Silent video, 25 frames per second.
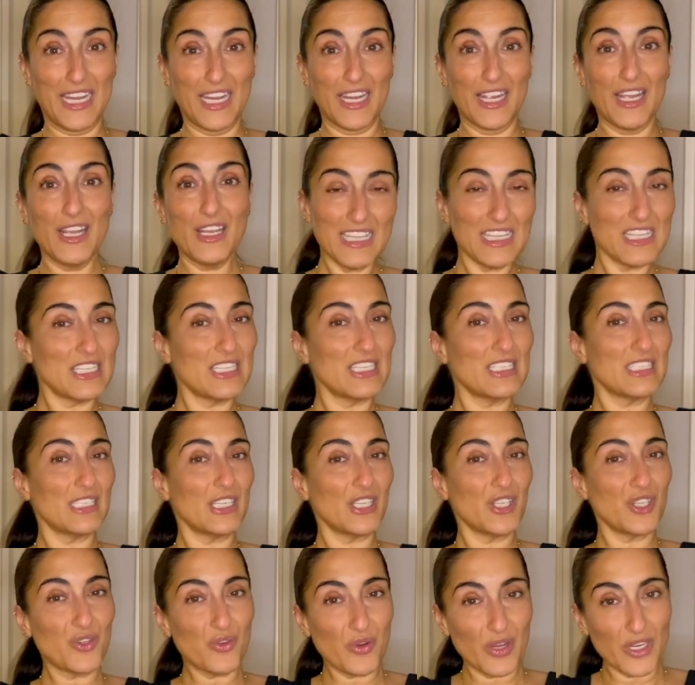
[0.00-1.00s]
This is an
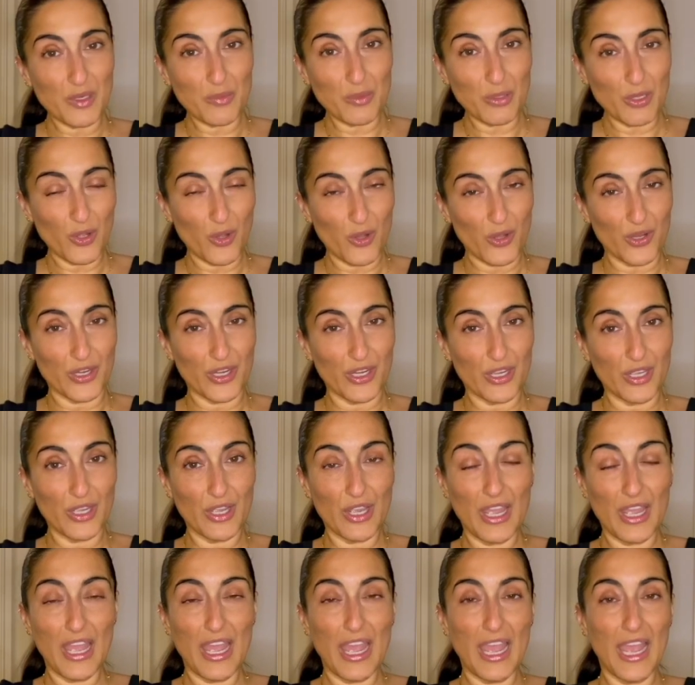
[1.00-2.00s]
incredible honor,
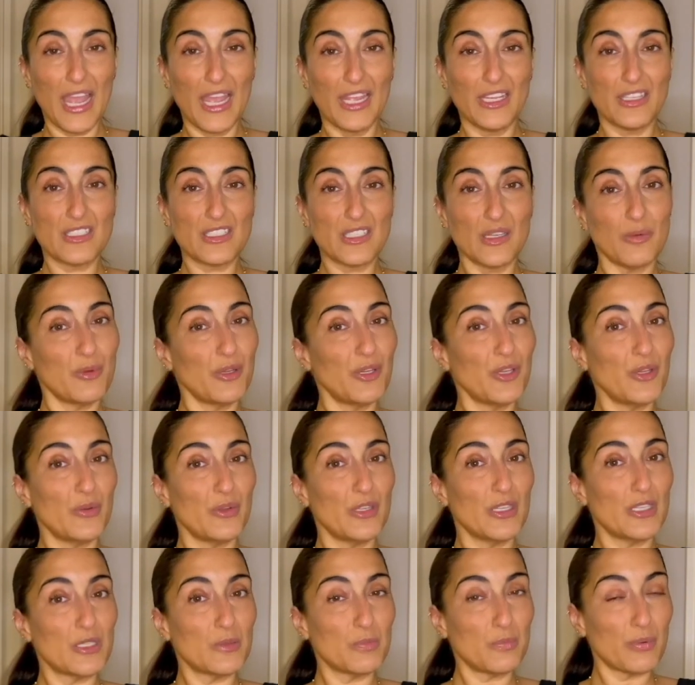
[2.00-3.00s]
and someone who
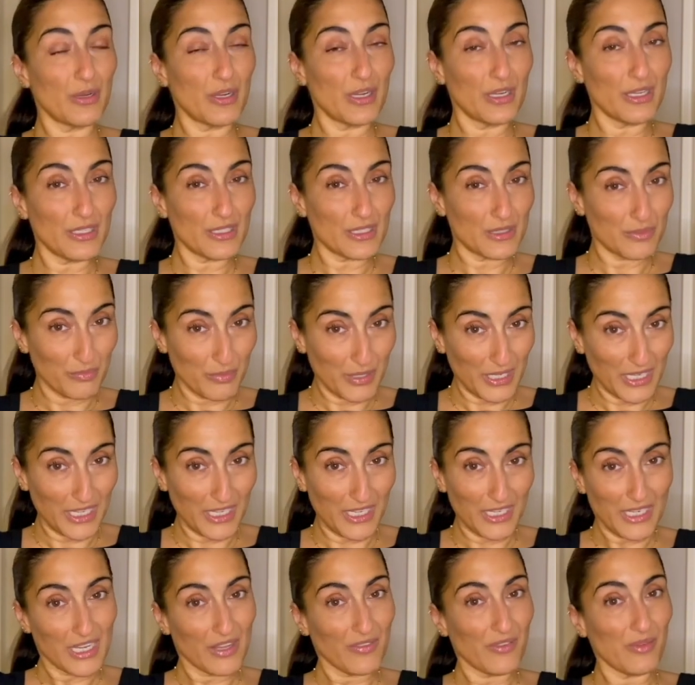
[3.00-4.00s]
inspires me,
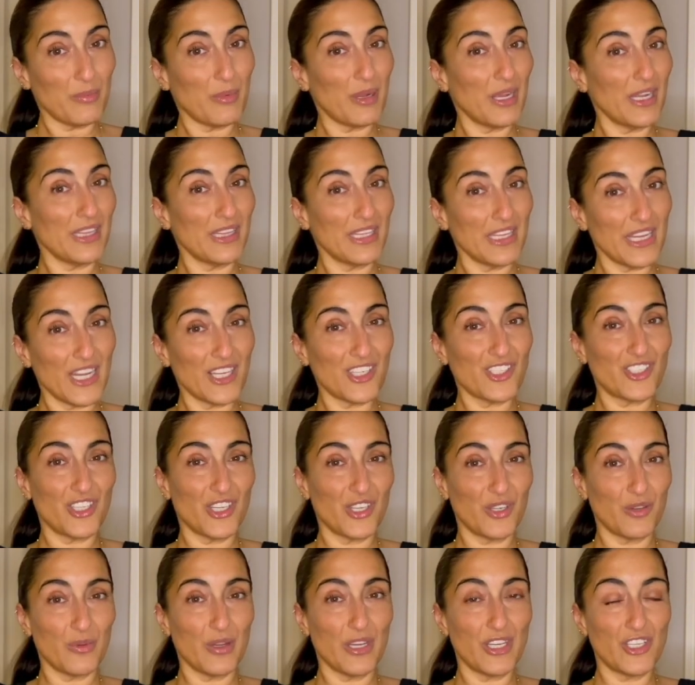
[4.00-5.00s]
never mind the next
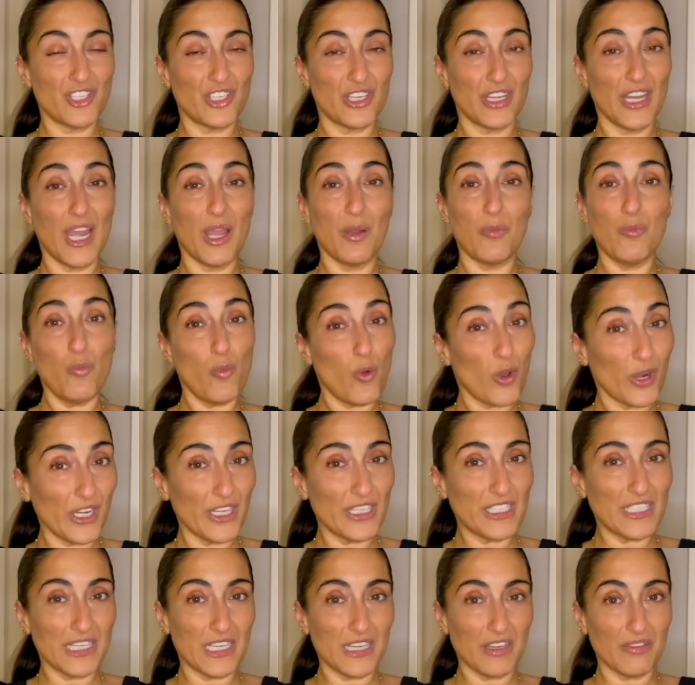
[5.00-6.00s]
generation, and wanted to
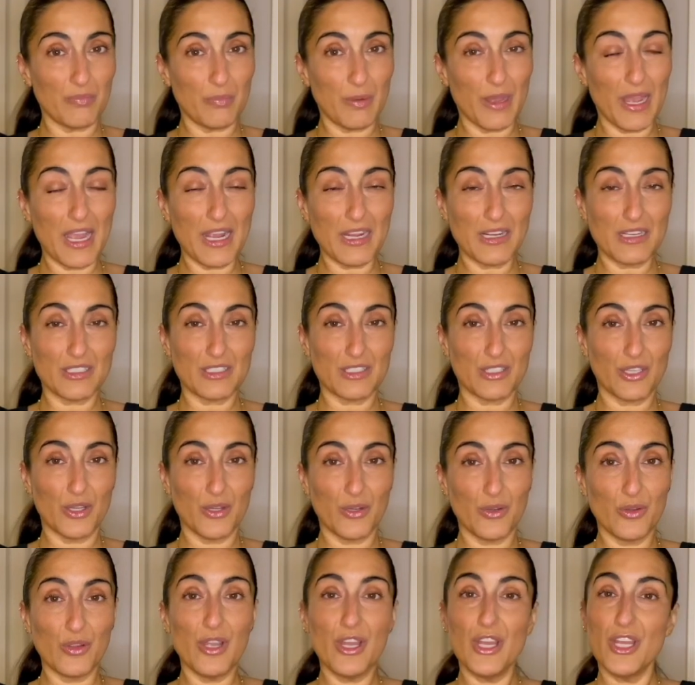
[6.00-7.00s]
give back. So,
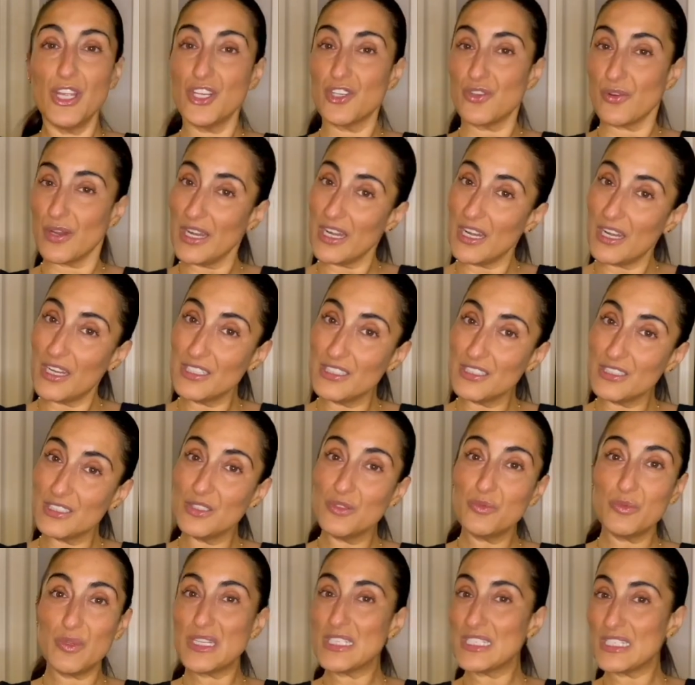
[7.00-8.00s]
Dre London, we
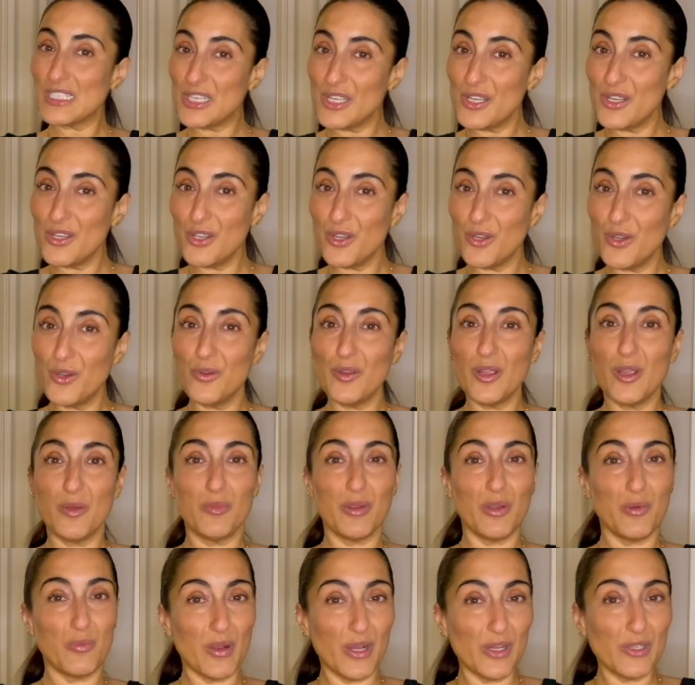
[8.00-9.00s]
salute you and we
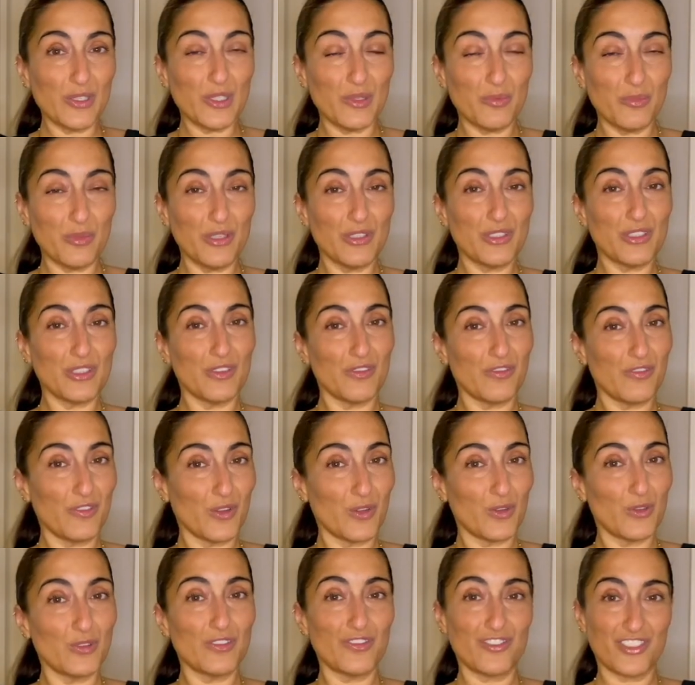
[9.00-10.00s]
welcome you to the fold
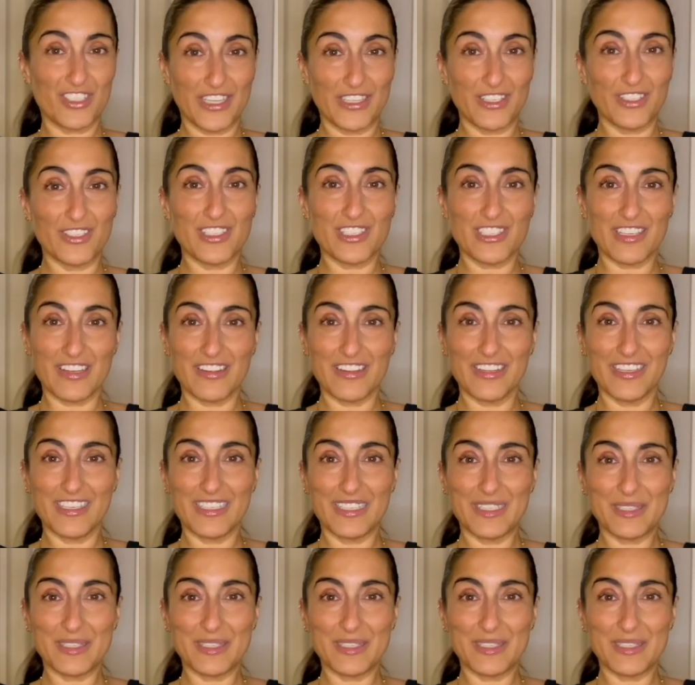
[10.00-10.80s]
of Shadow to Shine.